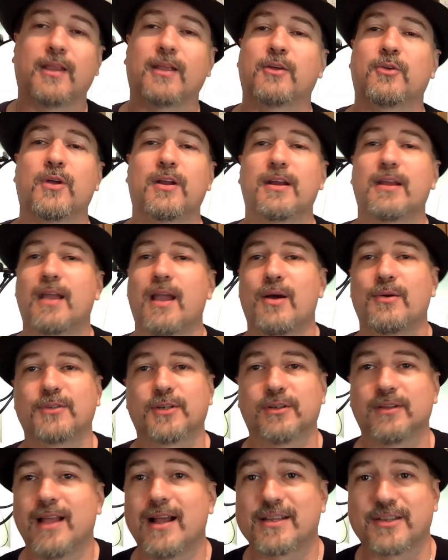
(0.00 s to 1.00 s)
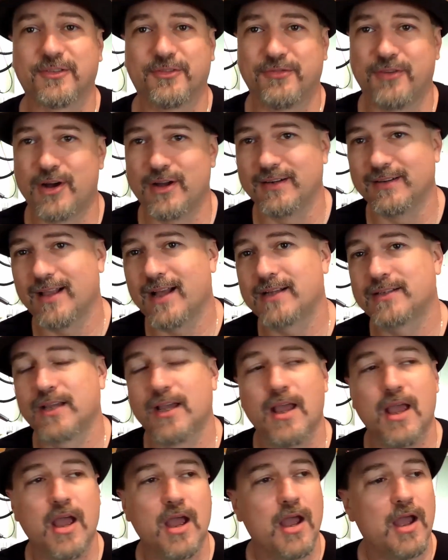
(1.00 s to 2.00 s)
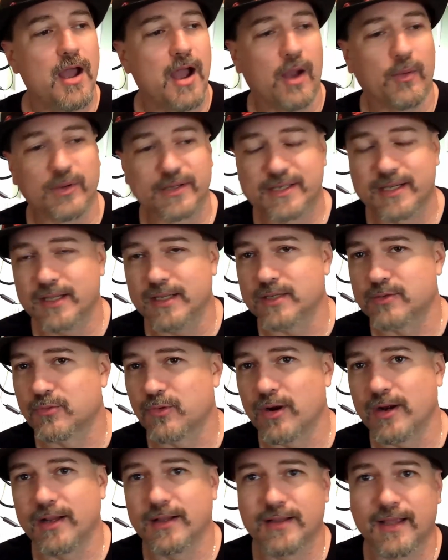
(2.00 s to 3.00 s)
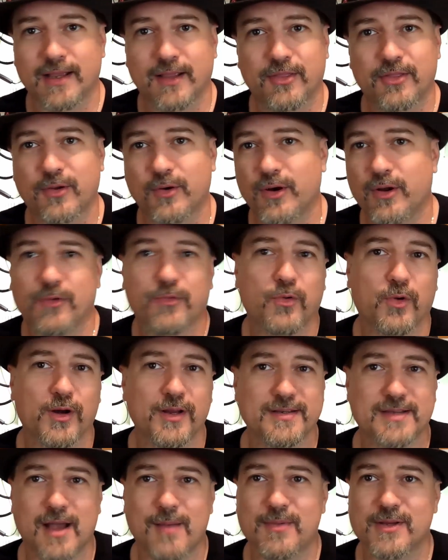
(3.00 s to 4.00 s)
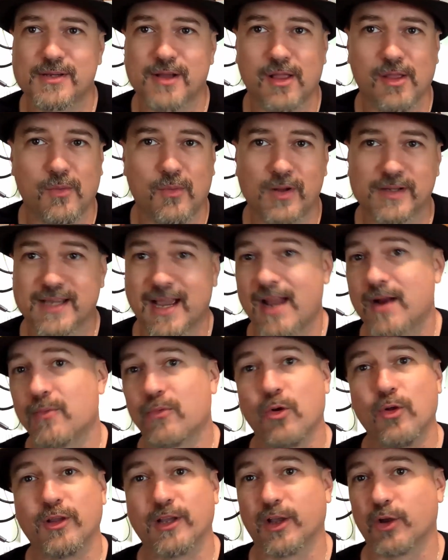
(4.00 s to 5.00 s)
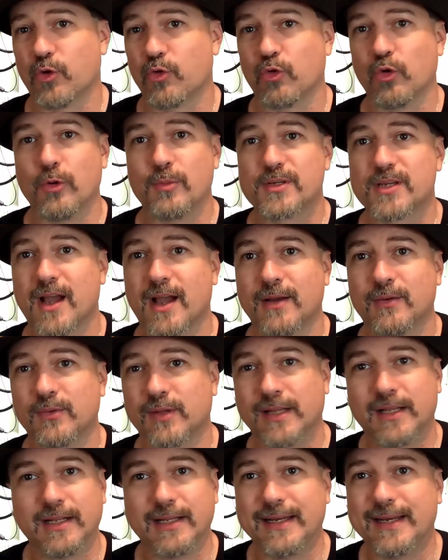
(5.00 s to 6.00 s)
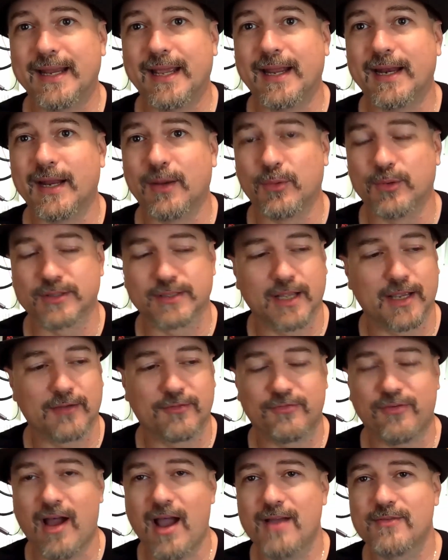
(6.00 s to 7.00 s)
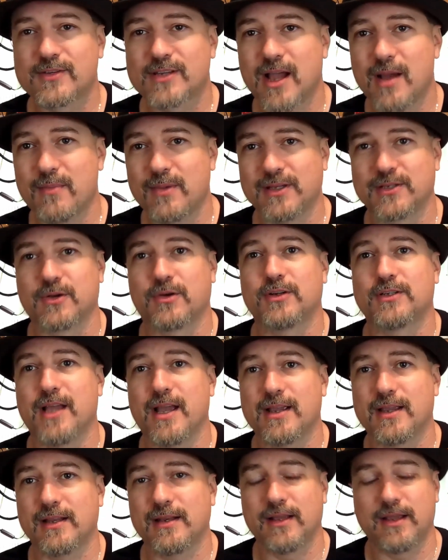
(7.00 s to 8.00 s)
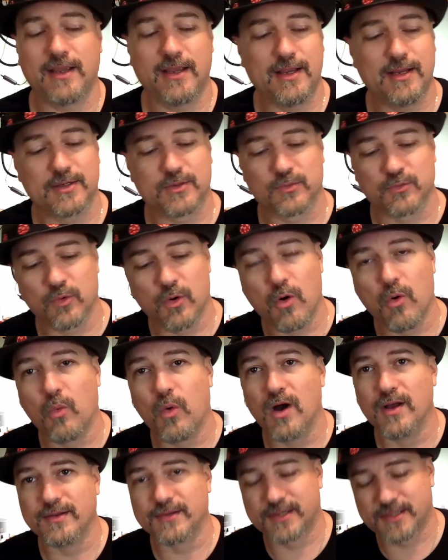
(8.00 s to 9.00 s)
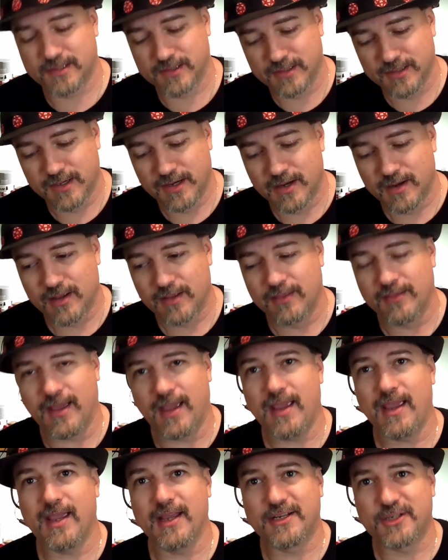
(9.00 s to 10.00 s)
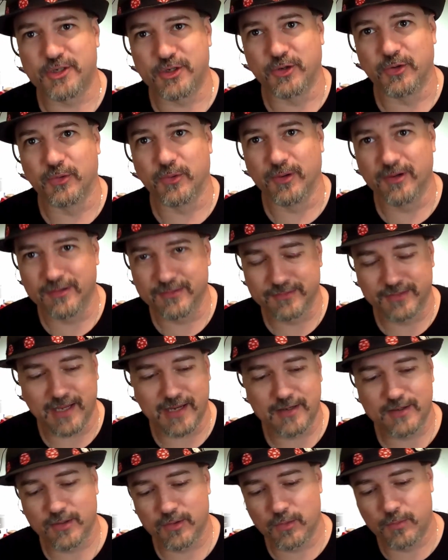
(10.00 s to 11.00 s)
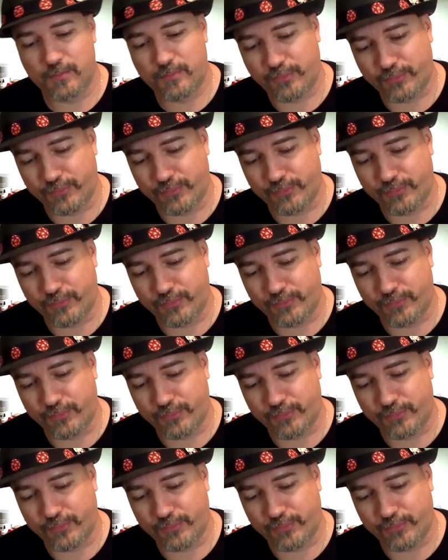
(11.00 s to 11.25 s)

Great encounter, lots of fun. I will say this, running like 30 or 40 zombies all at once. I had them rolling in groups. I literally did. It was like 5 zombies are attacking the east. Roll once. They hit you. They do.